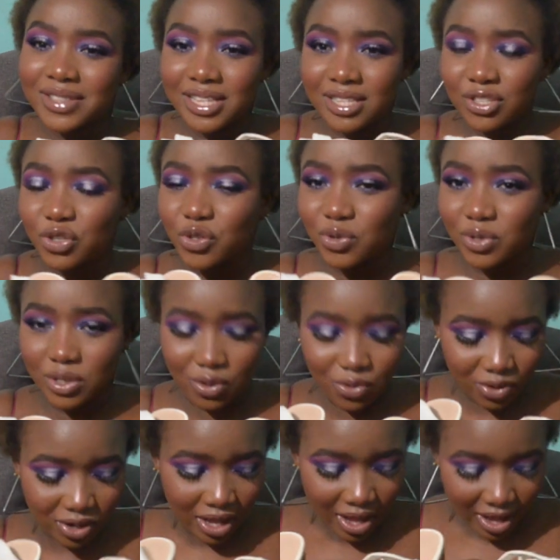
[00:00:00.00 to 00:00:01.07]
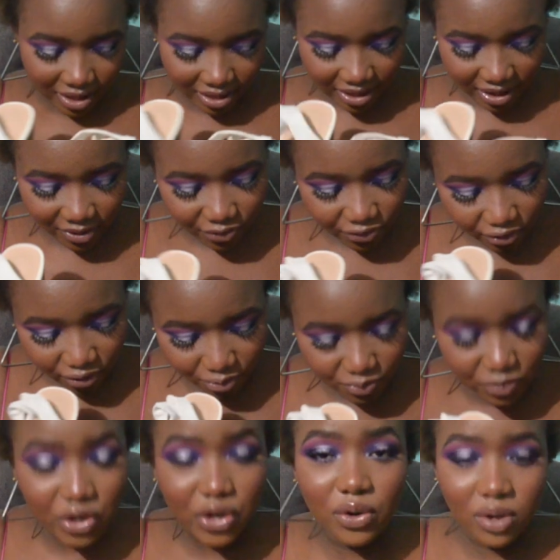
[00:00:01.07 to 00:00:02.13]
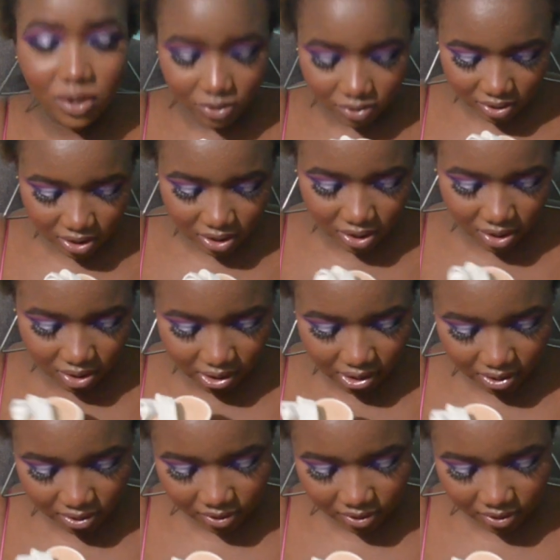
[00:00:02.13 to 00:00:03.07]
these shoes look. They're from New Look.